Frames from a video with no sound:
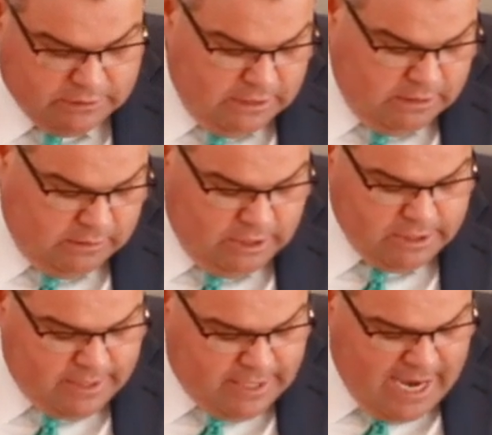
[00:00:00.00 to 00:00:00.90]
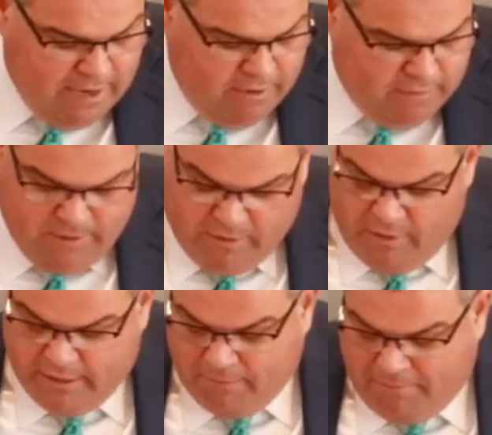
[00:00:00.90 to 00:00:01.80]
look again with me at
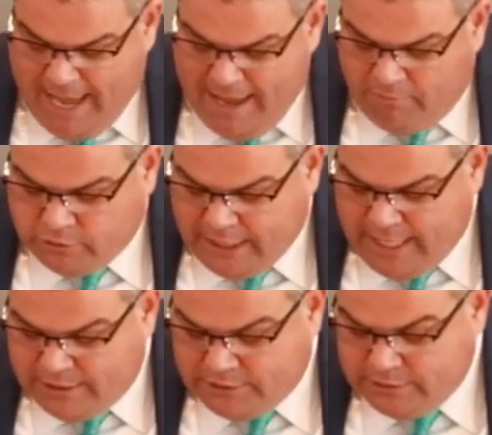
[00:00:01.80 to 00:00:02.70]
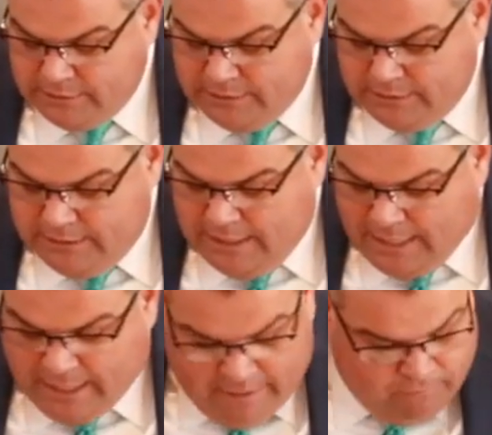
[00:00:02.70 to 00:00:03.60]
what the Bible says,
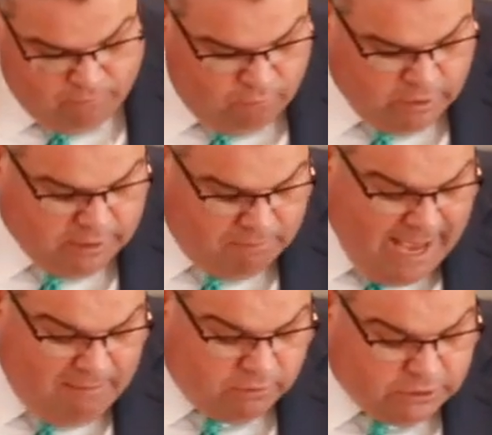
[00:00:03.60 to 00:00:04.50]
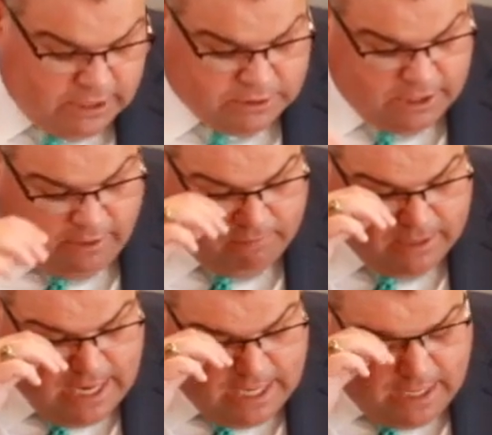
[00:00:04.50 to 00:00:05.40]
uh, what the Bible says here
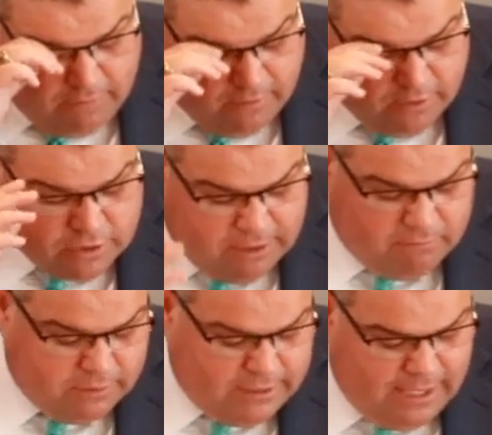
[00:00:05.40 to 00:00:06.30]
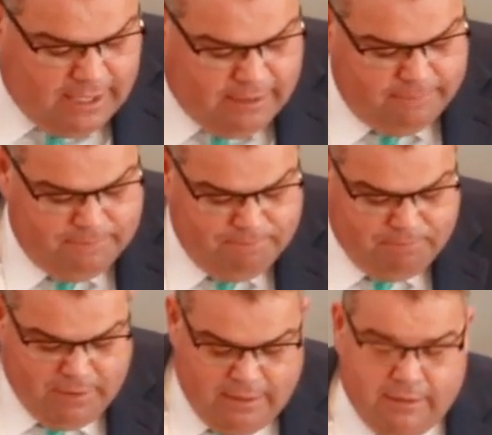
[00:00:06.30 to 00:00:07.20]
beginning in verse number 10.
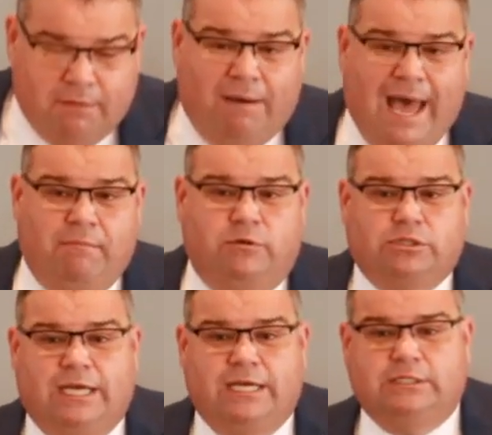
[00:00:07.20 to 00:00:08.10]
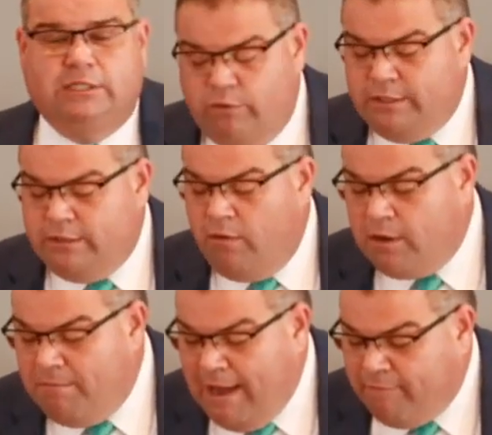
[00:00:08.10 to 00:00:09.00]
The Bible says, as we talk
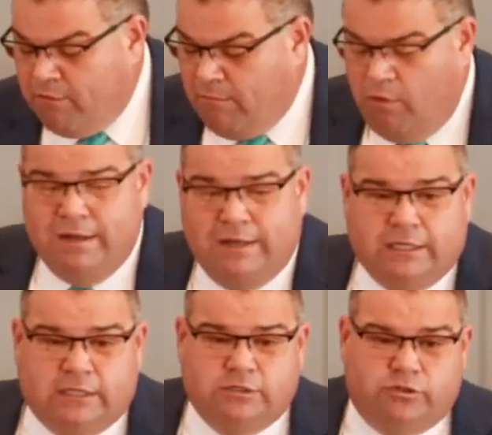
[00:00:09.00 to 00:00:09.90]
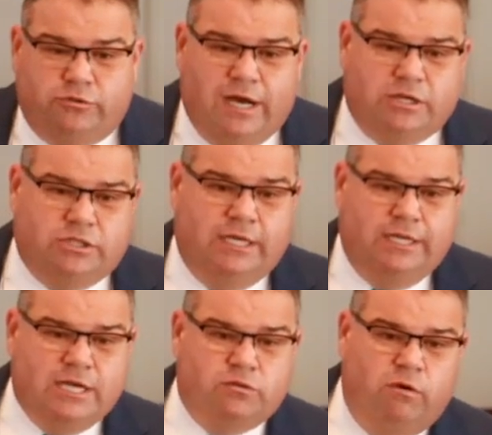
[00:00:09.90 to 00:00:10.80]
about for a moment, the construction, and
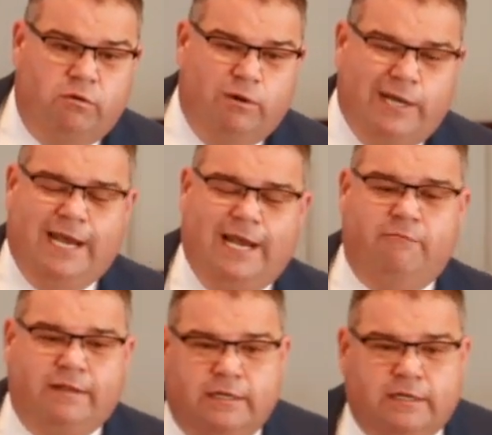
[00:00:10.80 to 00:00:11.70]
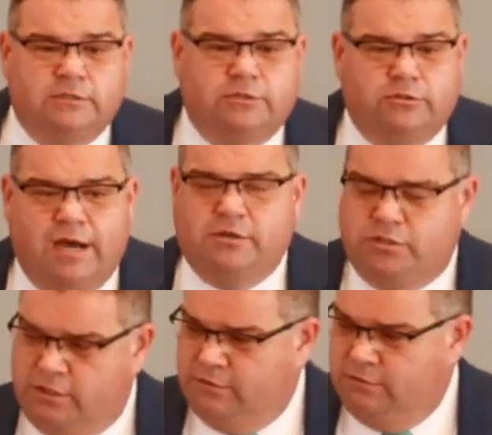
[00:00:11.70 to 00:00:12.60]
that's what we're dealing with the
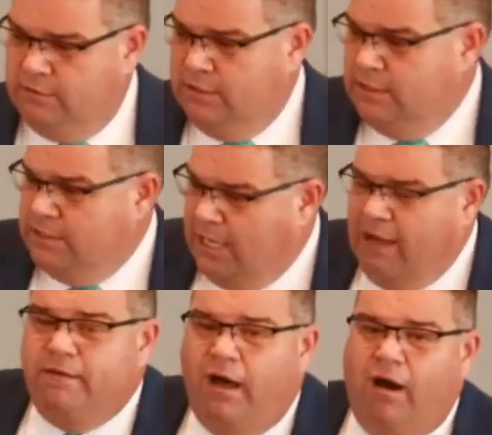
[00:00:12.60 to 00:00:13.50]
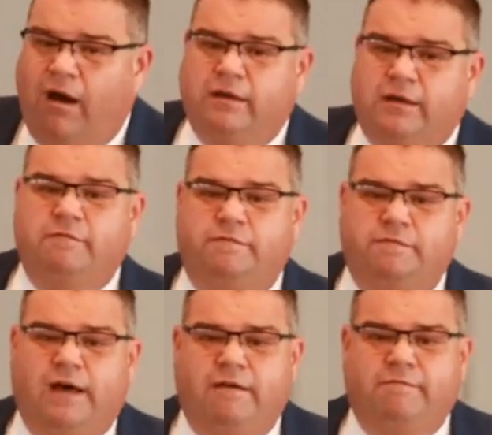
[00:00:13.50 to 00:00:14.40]
construction of the Ark of,
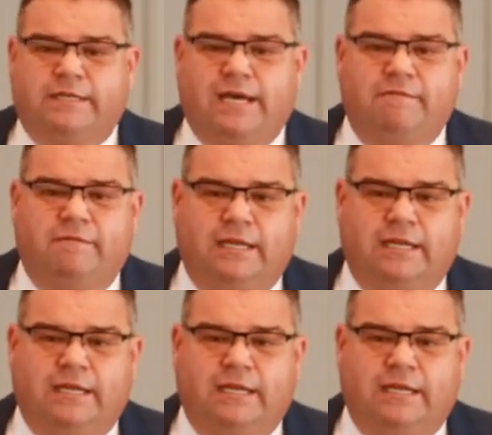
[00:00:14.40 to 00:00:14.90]
of the Covenant